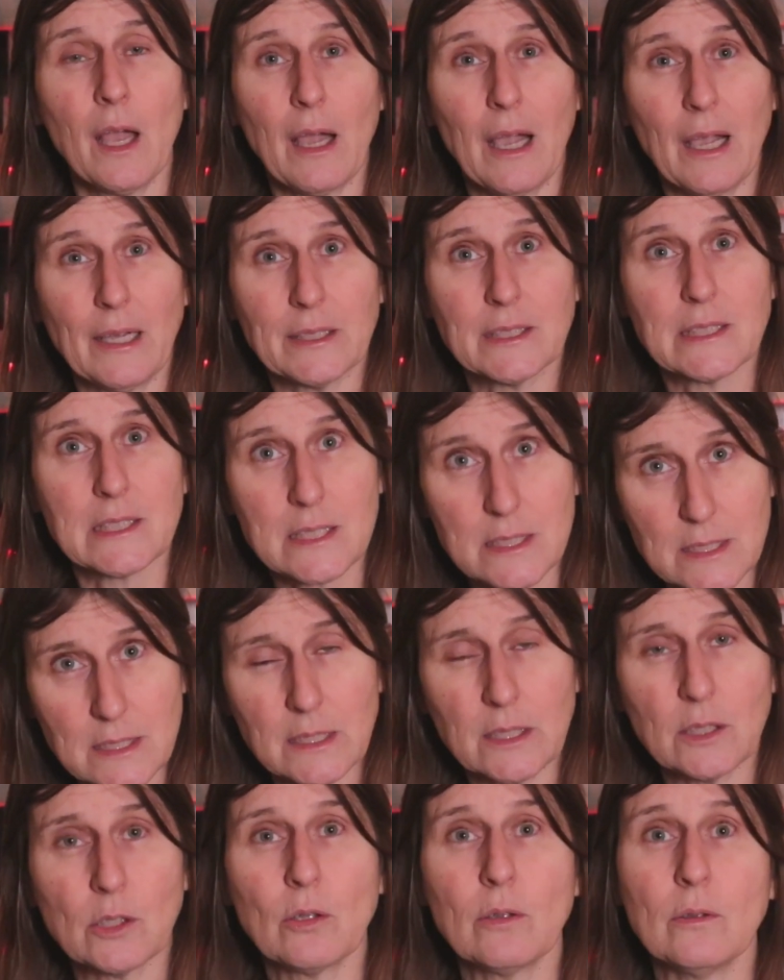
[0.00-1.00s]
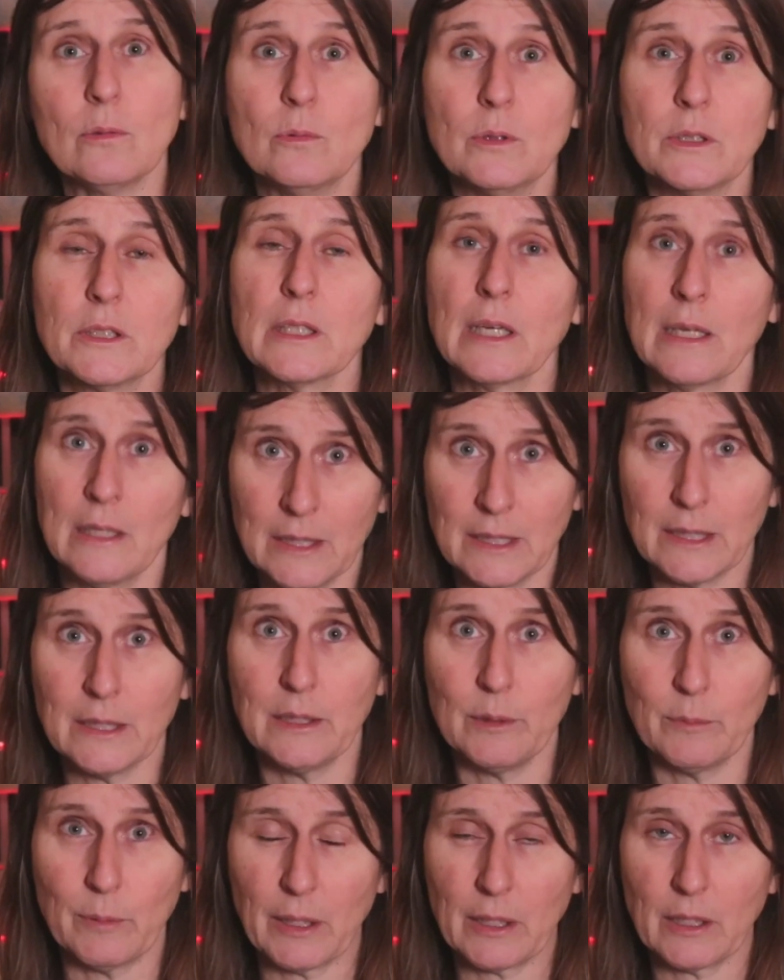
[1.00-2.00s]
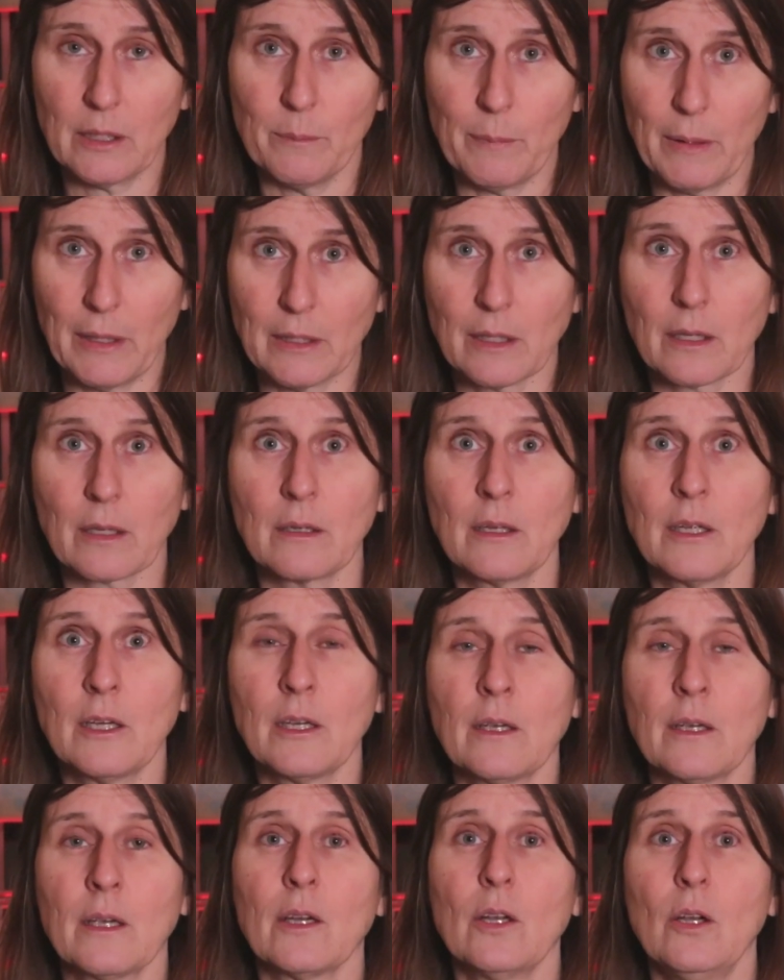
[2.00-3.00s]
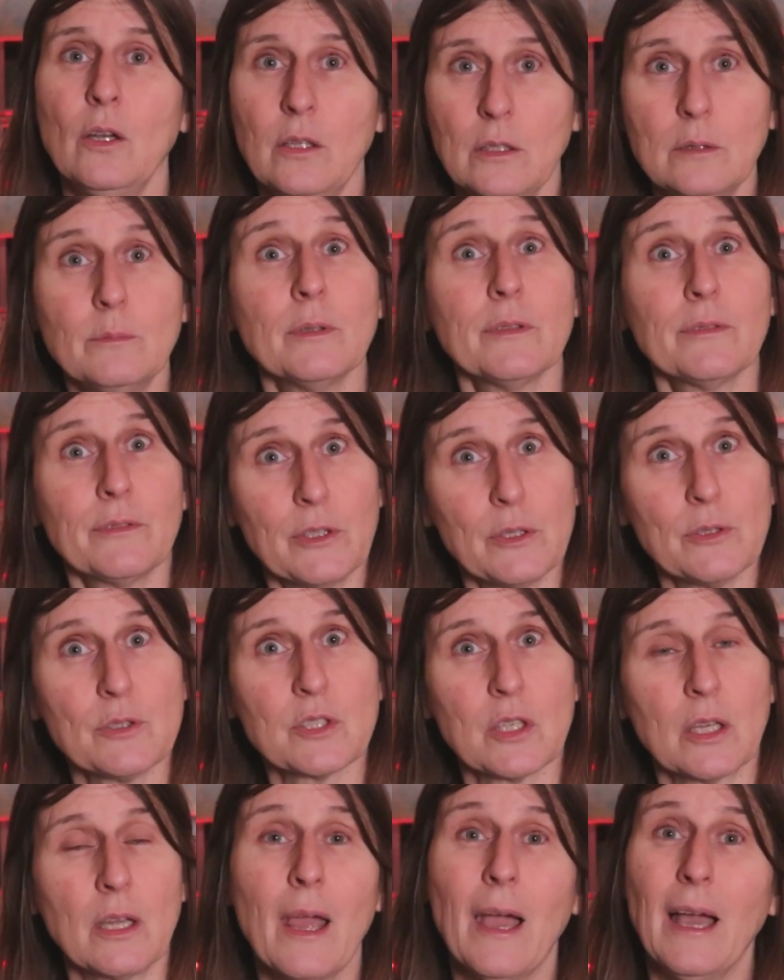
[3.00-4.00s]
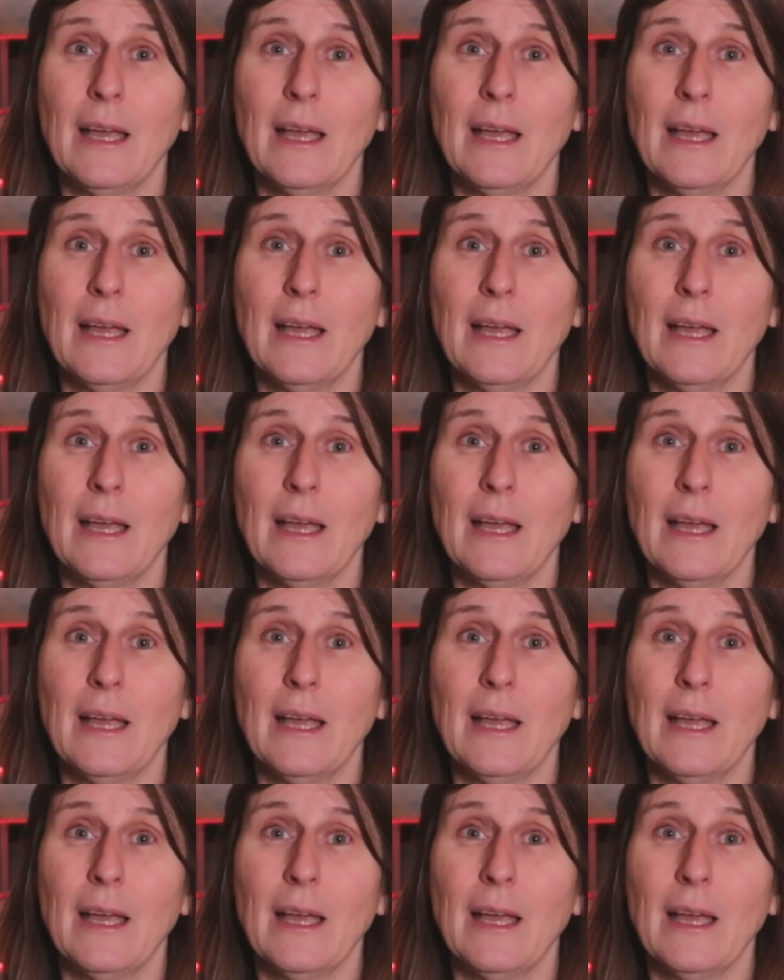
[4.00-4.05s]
I still would highly recommend Luma Fusion.